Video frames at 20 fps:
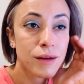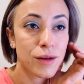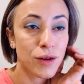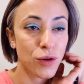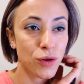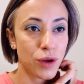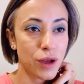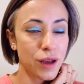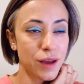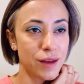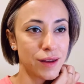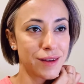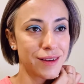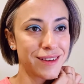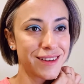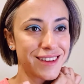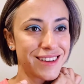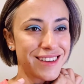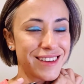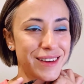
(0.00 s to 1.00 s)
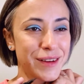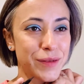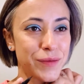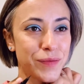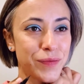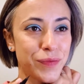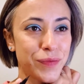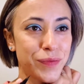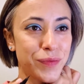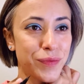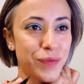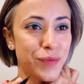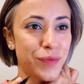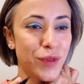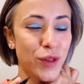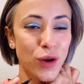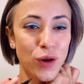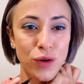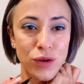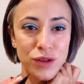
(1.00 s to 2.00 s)
Okay,
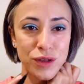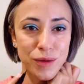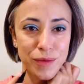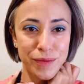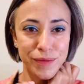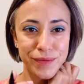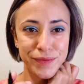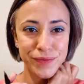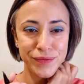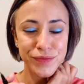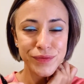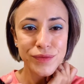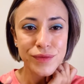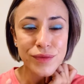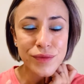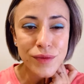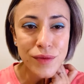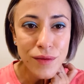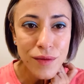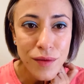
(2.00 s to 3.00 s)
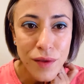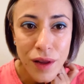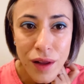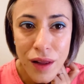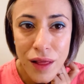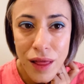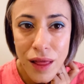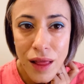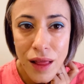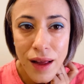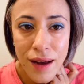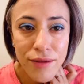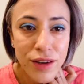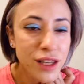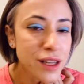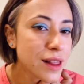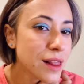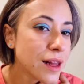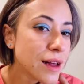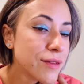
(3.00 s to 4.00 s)
awesome. Love
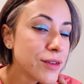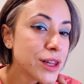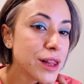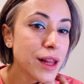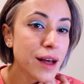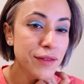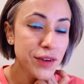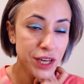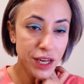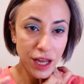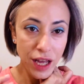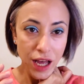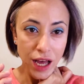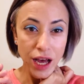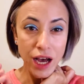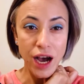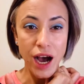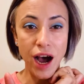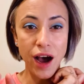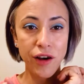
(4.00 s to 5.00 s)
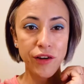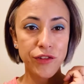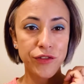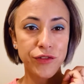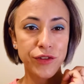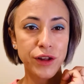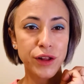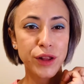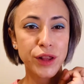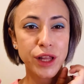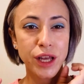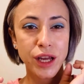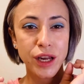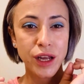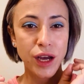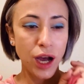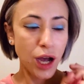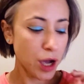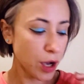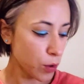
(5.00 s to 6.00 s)
it, love it, love it. I feel that
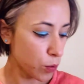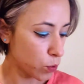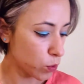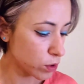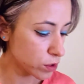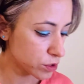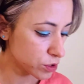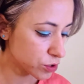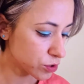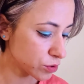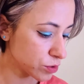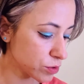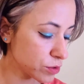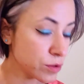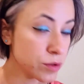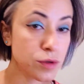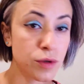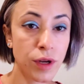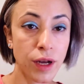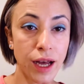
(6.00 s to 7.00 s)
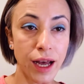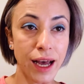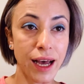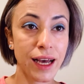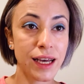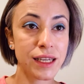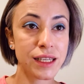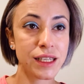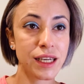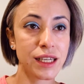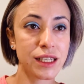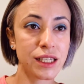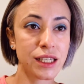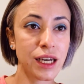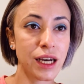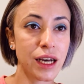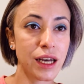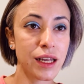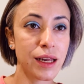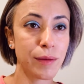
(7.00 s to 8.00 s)
I want to add a
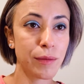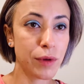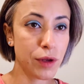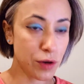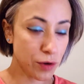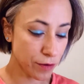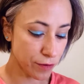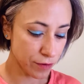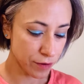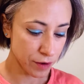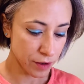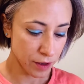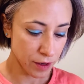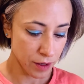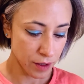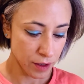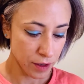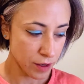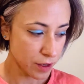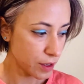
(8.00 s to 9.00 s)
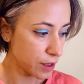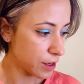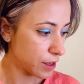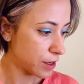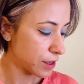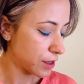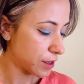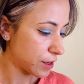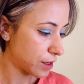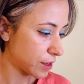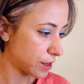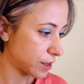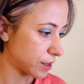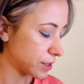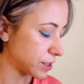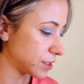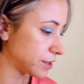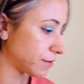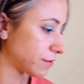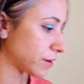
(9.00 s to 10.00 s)
tiny bit of
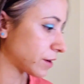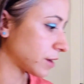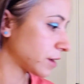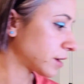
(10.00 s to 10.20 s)
different